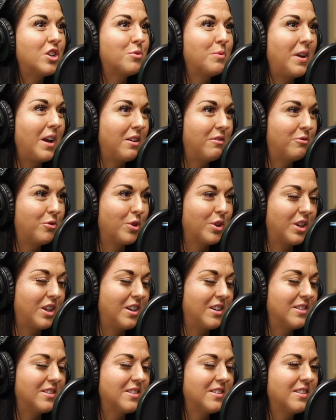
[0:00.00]
we had 4
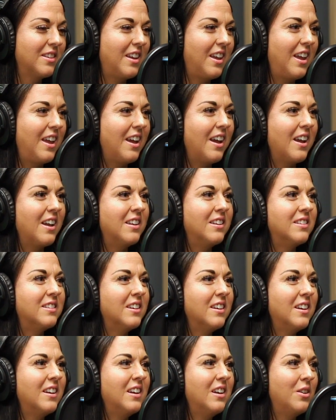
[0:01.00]
kids. And
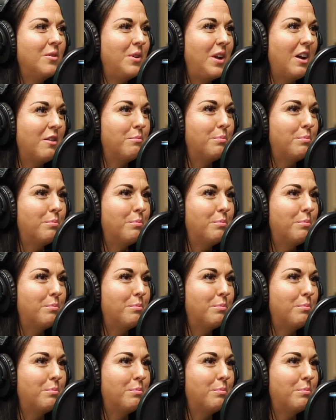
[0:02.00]
we have